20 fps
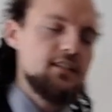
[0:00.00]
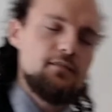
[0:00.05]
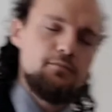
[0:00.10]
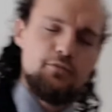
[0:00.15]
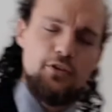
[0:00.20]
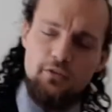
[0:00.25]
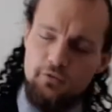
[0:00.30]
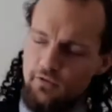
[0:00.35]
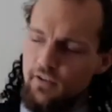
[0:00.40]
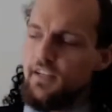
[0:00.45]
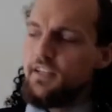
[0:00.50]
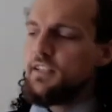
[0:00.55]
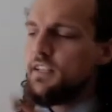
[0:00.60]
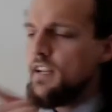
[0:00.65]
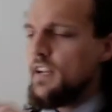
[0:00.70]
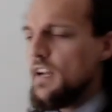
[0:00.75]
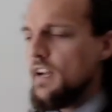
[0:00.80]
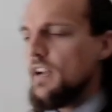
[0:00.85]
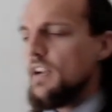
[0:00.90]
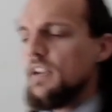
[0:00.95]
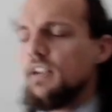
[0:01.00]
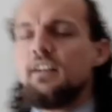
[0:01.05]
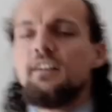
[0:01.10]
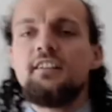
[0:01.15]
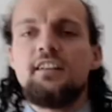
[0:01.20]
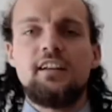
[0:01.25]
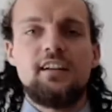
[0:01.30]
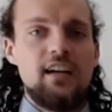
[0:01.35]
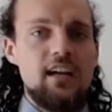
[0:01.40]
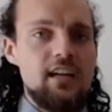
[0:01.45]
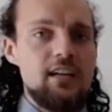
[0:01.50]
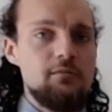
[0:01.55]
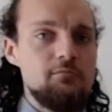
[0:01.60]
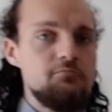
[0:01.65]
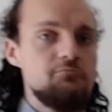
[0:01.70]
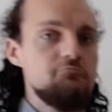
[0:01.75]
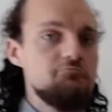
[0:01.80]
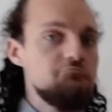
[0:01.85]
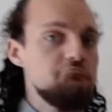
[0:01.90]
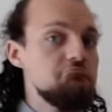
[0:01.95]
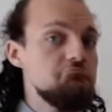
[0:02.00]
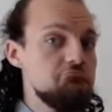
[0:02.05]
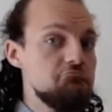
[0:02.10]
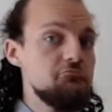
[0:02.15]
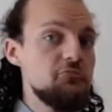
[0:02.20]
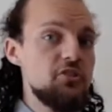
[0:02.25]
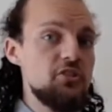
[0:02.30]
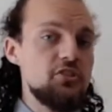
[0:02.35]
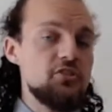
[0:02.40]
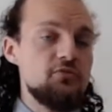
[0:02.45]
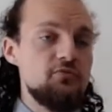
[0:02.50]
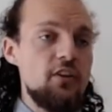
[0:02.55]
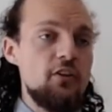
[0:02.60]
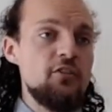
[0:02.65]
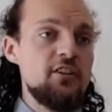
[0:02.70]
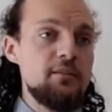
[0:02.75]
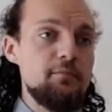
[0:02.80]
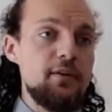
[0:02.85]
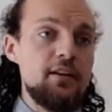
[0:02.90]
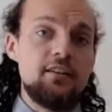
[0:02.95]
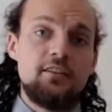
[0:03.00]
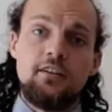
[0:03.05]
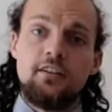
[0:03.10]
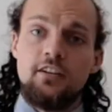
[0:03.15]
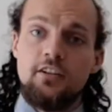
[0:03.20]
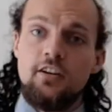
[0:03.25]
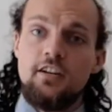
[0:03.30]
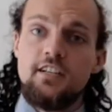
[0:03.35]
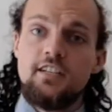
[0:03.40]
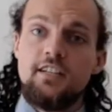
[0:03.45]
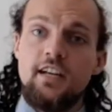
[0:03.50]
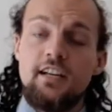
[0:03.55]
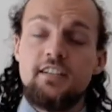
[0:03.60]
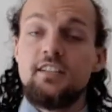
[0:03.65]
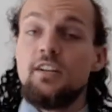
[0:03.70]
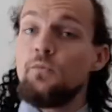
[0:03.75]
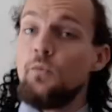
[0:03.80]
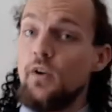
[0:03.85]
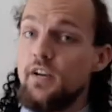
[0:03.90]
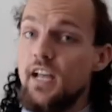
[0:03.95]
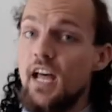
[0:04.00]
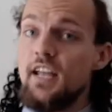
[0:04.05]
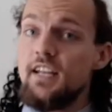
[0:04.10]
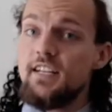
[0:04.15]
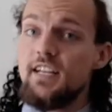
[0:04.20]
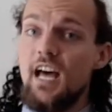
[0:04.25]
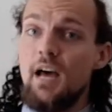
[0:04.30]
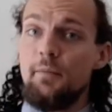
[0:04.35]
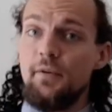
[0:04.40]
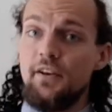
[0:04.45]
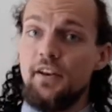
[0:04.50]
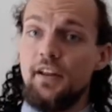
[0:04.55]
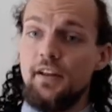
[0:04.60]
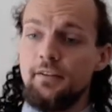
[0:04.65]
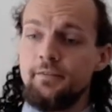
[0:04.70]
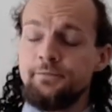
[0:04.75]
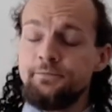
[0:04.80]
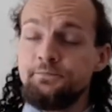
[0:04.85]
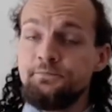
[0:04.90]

progress in the game is very dependent on the context and what is happening.